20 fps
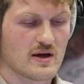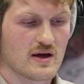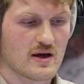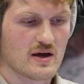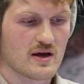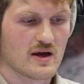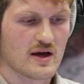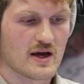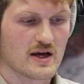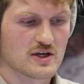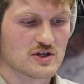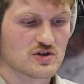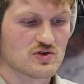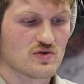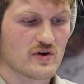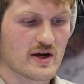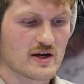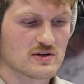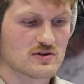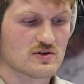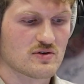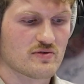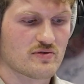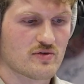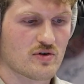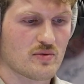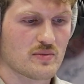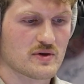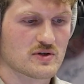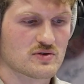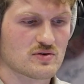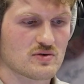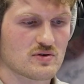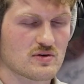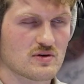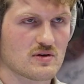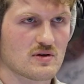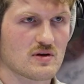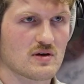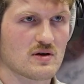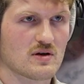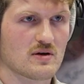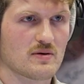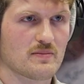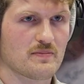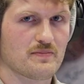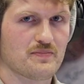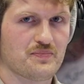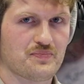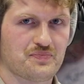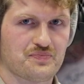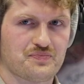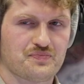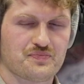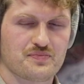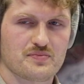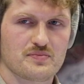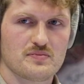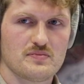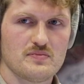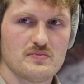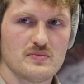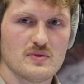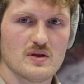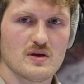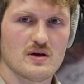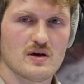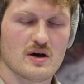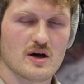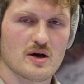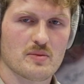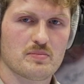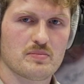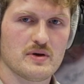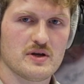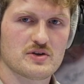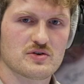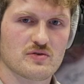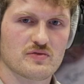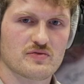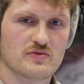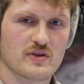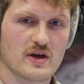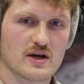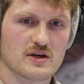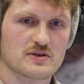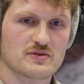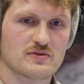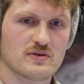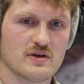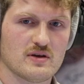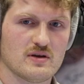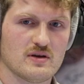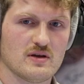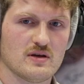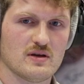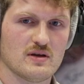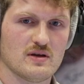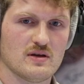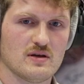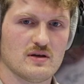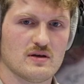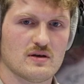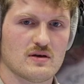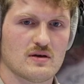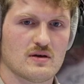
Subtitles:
extract, so from a certain piece of text in the